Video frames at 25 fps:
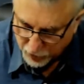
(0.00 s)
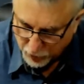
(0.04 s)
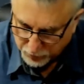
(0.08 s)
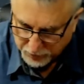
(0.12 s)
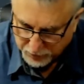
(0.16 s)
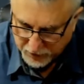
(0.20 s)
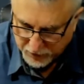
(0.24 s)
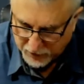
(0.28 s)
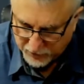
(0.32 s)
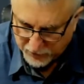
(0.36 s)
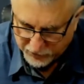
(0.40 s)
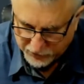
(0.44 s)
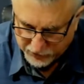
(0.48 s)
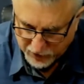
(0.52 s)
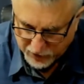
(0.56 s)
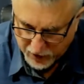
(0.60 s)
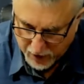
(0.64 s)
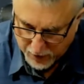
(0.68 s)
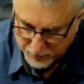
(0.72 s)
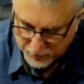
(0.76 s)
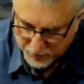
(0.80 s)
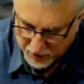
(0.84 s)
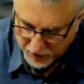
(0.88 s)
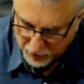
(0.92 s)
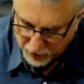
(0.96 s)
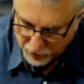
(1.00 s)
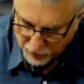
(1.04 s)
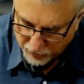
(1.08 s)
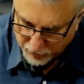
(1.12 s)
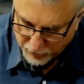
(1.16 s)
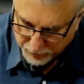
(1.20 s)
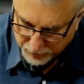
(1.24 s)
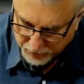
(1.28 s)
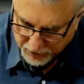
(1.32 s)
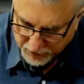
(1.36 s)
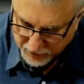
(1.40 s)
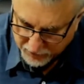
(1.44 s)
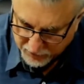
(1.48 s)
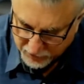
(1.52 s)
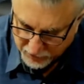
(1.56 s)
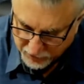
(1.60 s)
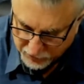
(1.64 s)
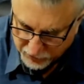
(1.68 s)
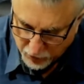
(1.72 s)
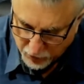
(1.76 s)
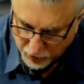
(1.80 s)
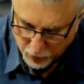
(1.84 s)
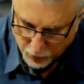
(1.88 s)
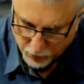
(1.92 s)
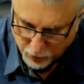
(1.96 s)
no play on the side, but I do have a play in the
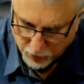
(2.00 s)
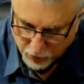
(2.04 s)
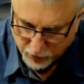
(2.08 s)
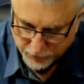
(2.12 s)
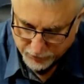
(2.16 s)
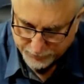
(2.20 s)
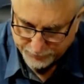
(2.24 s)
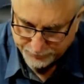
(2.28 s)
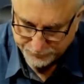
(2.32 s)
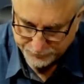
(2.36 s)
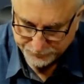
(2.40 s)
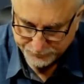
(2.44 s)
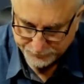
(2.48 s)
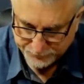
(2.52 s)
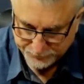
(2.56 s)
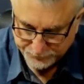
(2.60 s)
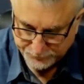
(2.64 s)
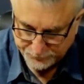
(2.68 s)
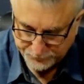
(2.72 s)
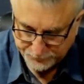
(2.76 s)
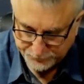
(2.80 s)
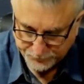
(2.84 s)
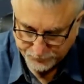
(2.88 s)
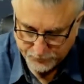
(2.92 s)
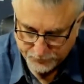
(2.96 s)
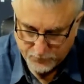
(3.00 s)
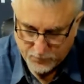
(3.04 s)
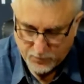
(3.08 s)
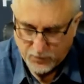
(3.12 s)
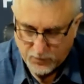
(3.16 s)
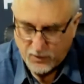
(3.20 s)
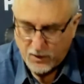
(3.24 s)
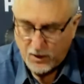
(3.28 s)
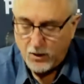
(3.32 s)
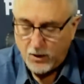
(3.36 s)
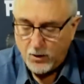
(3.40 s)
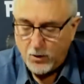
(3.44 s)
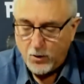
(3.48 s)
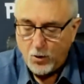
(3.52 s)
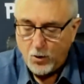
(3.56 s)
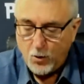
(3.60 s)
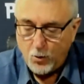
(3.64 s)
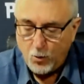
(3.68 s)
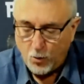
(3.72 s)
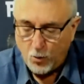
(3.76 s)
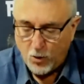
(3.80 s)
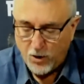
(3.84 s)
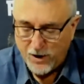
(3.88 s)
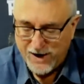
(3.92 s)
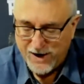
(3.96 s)
total.
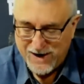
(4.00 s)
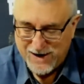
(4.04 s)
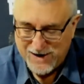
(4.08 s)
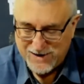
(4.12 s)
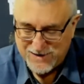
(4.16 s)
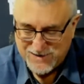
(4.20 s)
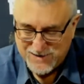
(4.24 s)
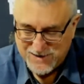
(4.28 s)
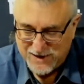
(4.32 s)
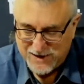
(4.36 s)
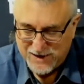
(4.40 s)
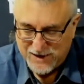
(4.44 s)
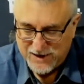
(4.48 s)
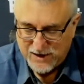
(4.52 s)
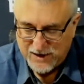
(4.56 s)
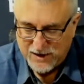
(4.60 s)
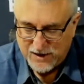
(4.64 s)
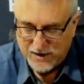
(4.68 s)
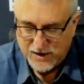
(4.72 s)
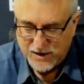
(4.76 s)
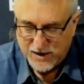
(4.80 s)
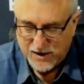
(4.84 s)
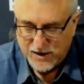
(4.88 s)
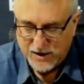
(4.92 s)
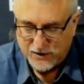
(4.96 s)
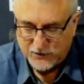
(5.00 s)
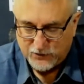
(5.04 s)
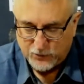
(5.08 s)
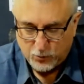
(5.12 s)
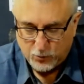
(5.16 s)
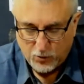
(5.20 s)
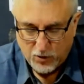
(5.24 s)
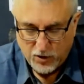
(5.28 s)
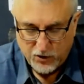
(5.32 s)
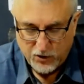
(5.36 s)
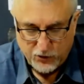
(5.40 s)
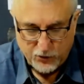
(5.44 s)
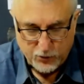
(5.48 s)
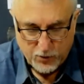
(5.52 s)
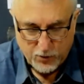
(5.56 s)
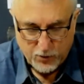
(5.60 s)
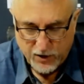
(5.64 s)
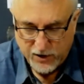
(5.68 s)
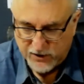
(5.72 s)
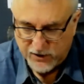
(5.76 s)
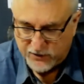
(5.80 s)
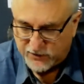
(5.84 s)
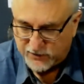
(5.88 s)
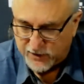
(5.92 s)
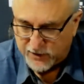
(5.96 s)
118, and it's
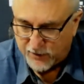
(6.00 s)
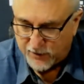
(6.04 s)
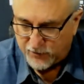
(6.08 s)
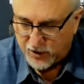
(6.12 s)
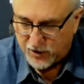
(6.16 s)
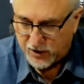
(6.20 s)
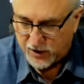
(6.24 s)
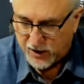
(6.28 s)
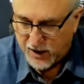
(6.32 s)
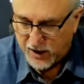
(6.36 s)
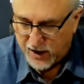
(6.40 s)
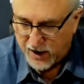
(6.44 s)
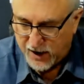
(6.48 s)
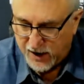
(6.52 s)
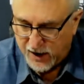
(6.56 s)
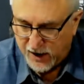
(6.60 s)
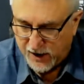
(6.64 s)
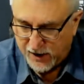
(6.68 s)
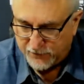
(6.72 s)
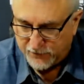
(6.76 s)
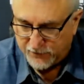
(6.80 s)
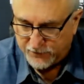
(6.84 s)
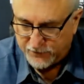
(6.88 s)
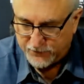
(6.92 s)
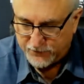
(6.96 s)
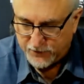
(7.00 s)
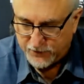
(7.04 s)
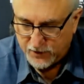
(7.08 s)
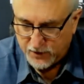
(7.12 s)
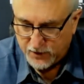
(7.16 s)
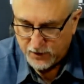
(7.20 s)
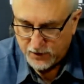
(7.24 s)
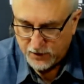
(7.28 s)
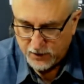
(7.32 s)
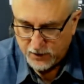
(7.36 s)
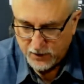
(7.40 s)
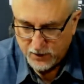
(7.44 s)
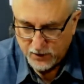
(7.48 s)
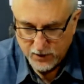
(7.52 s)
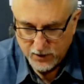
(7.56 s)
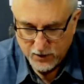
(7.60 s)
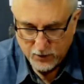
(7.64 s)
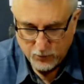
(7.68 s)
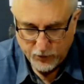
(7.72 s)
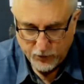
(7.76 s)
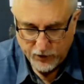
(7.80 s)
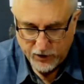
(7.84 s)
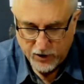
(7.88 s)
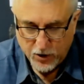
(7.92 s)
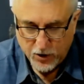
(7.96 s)
127.5.
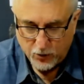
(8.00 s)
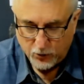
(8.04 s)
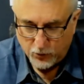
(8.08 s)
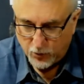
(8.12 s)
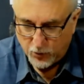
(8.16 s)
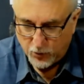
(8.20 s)
We know